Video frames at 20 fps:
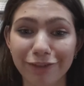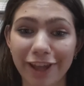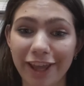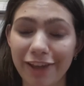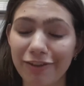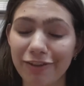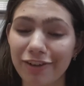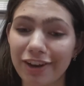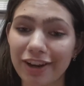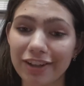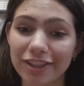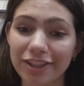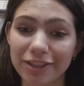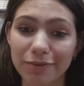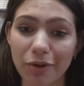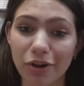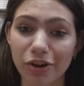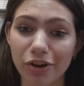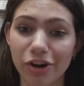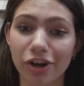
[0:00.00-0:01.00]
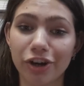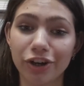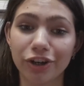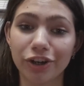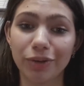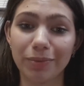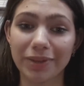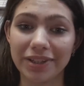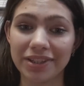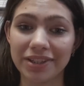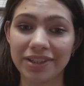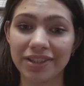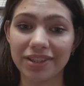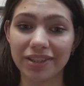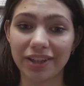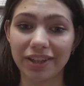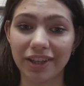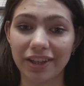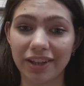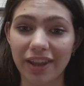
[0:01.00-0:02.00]
even small arguments
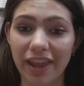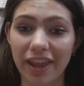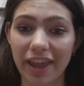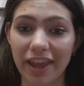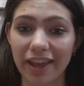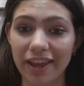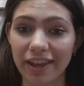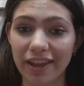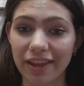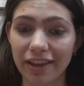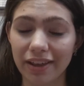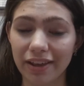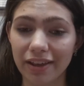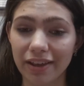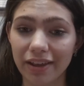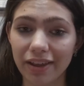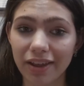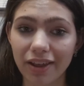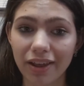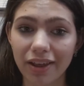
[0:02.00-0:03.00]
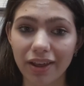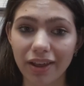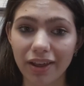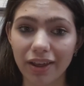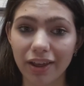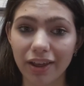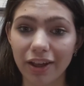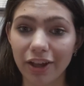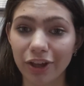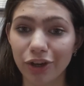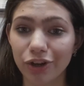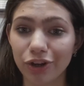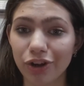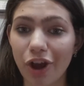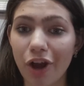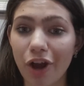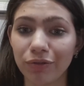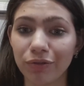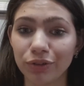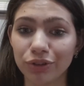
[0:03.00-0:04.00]
in your
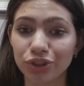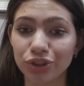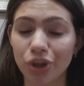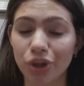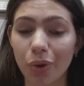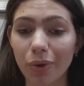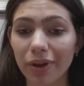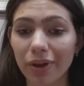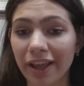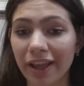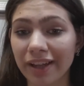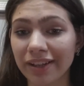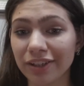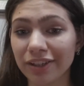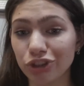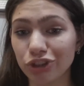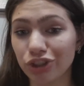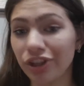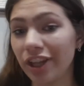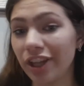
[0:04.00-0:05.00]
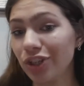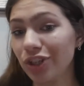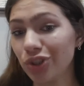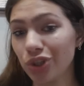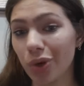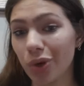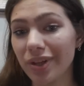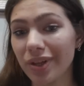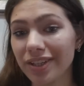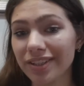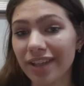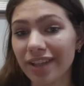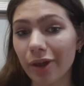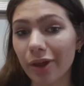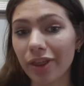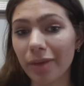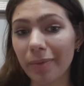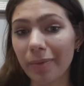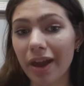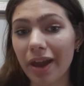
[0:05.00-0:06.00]
novel. Then show us how
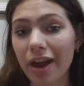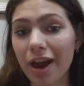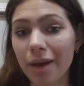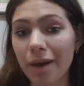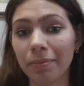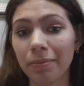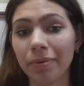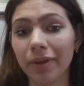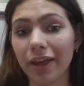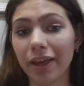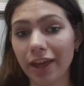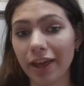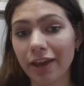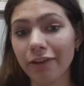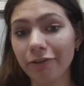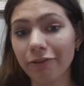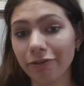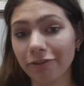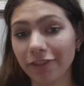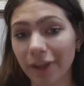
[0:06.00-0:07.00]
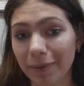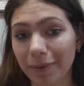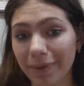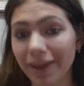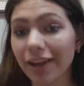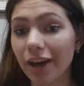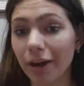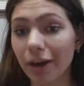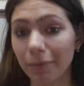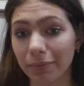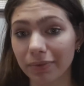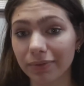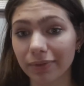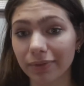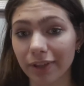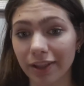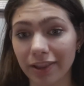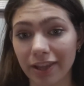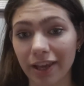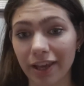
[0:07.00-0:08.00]
they make up, if they make up
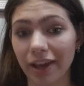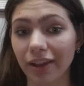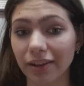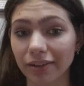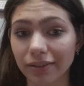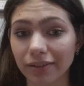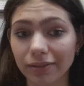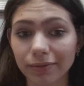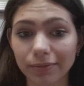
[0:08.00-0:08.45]
in the end.